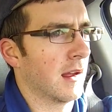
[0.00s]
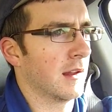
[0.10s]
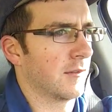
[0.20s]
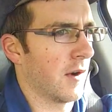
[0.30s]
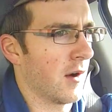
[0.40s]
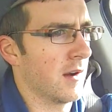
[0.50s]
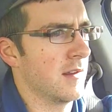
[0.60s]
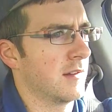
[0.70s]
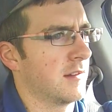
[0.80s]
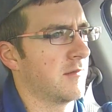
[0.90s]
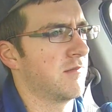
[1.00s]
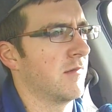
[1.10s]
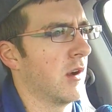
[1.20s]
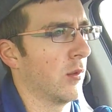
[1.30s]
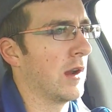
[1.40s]
as far as
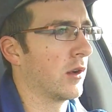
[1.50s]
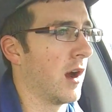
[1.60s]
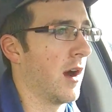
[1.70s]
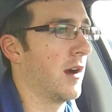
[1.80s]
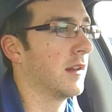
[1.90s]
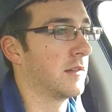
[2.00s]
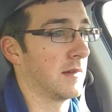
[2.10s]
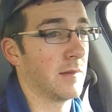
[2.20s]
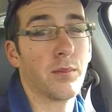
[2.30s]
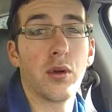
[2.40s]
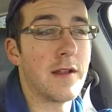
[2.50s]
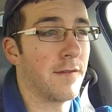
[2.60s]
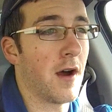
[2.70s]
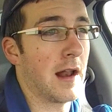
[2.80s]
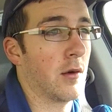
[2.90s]
a rental car, it's pretty
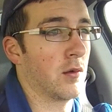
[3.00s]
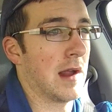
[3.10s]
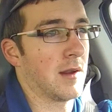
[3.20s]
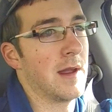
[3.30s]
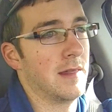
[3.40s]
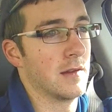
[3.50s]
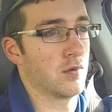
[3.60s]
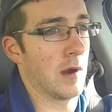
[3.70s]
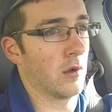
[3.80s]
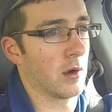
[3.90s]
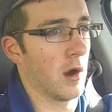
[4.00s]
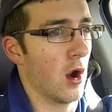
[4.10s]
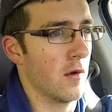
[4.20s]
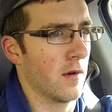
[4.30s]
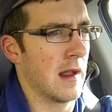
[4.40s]
fun. I would recommend this rental car
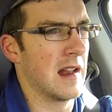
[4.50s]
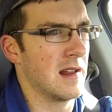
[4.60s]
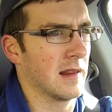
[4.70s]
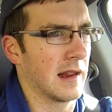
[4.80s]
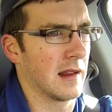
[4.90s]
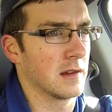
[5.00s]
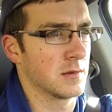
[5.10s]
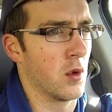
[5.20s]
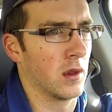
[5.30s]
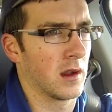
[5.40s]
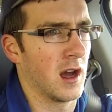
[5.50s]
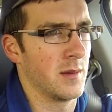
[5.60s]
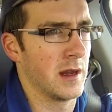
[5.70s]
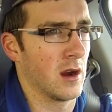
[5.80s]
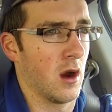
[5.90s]
over any like small
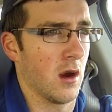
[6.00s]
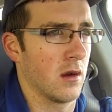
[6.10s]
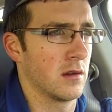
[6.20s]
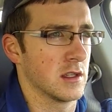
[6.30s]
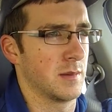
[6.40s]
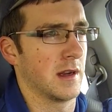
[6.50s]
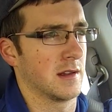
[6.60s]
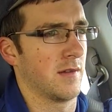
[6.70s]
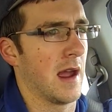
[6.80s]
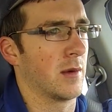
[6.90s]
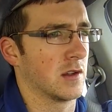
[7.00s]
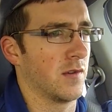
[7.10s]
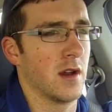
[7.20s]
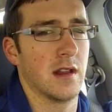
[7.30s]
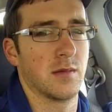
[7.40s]
economy car, just because of how much
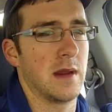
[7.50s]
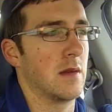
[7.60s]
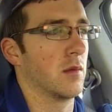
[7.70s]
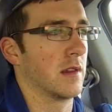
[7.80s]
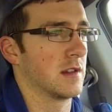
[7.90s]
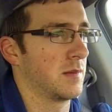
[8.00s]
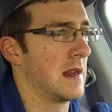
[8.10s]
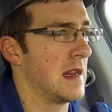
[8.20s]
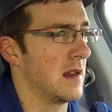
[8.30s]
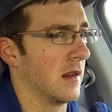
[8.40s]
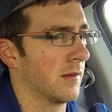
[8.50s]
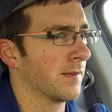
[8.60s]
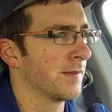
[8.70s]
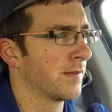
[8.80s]
fun it's been with the speed and